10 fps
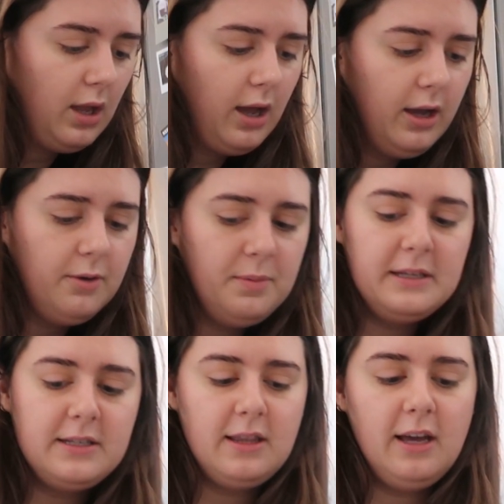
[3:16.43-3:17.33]
I hope I
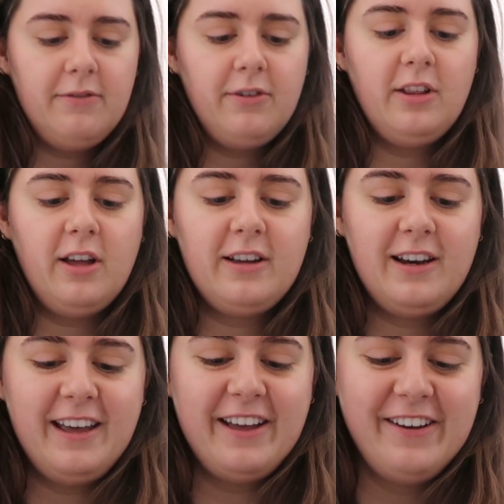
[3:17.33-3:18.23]
did that for long
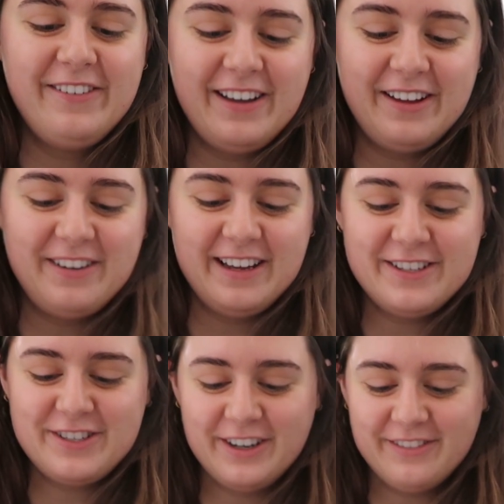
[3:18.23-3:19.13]
enough. I'm
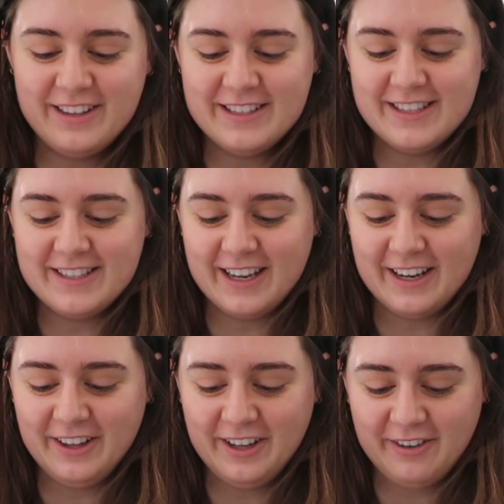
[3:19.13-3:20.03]
not sure if this is
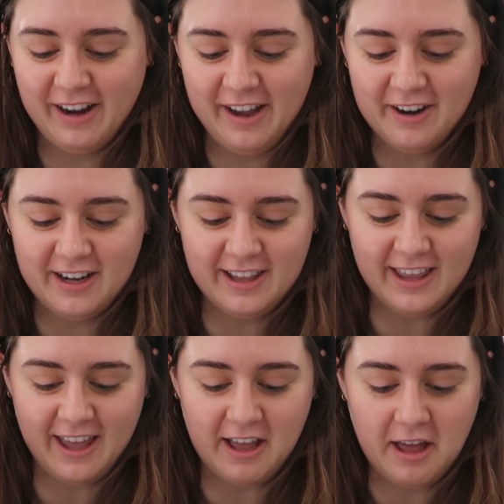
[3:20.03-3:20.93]
gonna look right or
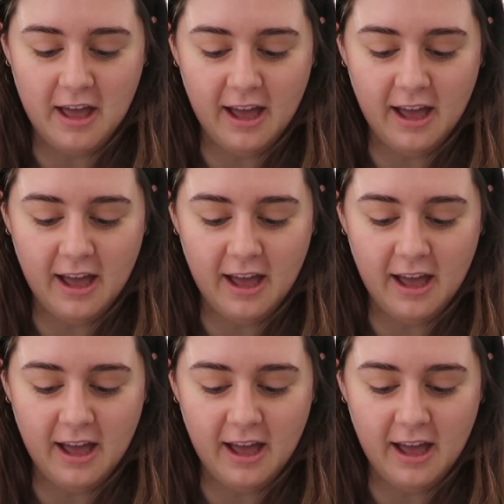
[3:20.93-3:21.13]
anything.